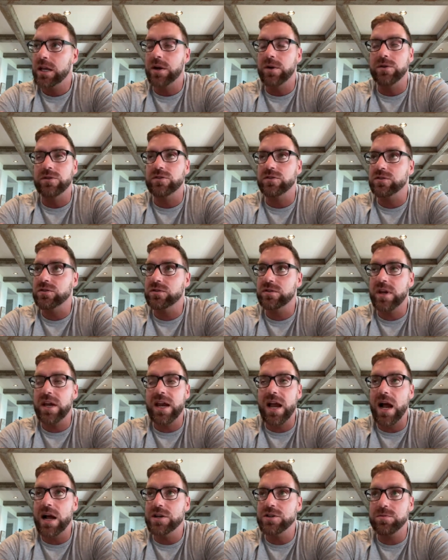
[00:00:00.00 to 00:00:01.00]
say
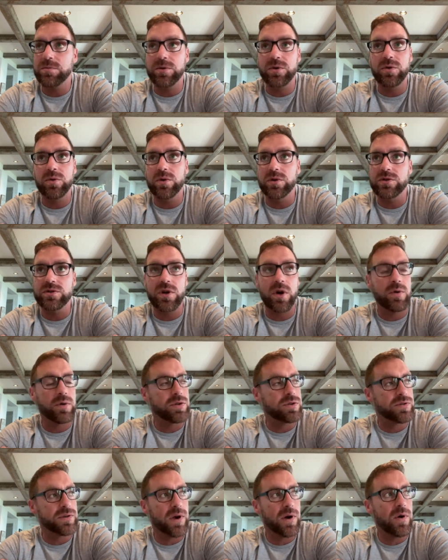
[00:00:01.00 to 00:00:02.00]
entrepreneur
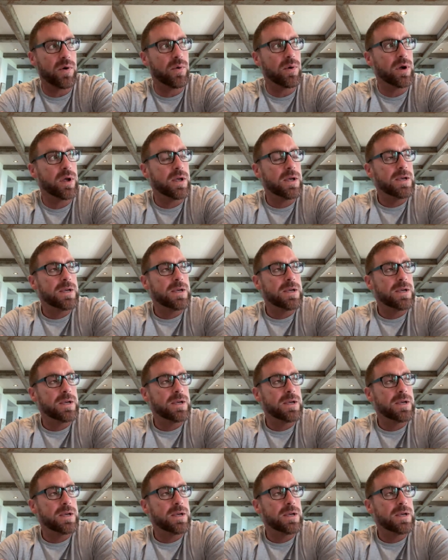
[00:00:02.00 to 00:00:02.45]
so-and-so,